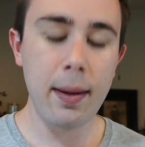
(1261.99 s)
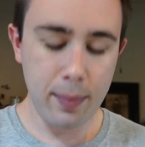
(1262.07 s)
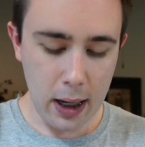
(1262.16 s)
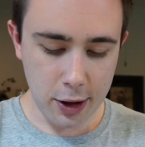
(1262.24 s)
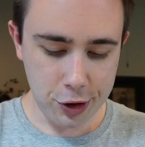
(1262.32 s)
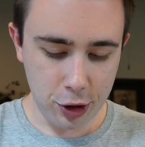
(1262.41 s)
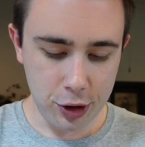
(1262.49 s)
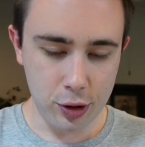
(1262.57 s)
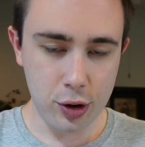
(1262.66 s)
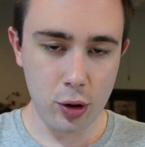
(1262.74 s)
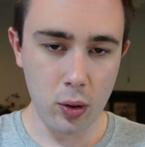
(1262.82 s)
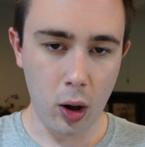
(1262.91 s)
make sure you
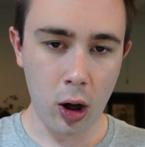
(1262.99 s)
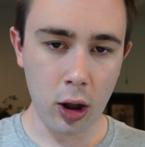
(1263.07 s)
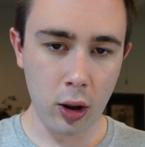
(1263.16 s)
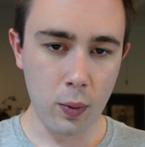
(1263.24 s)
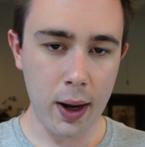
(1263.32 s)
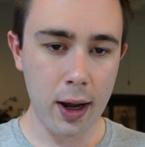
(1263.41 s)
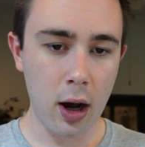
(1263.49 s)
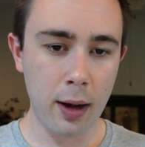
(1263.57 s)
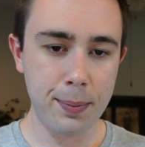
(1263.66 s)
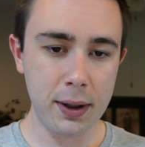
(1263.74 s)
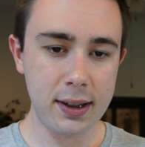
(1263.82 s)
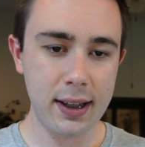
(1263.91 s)
scoot all the way
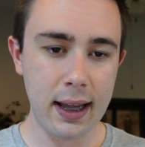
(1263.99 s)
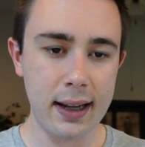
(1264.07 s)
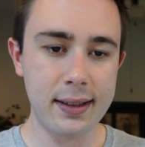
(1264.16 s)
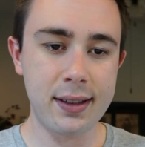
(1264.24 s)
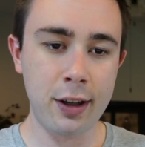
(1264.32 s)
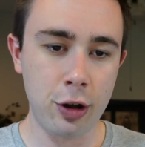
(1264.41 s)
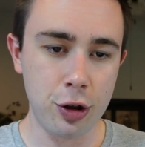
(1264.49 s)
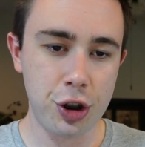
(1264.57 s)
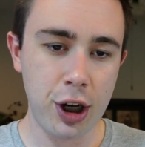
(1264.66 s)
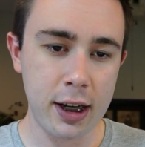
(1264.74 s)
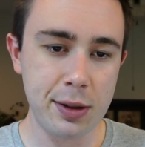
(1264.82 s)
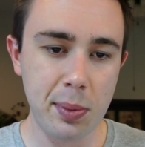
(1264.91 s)
up into that center chest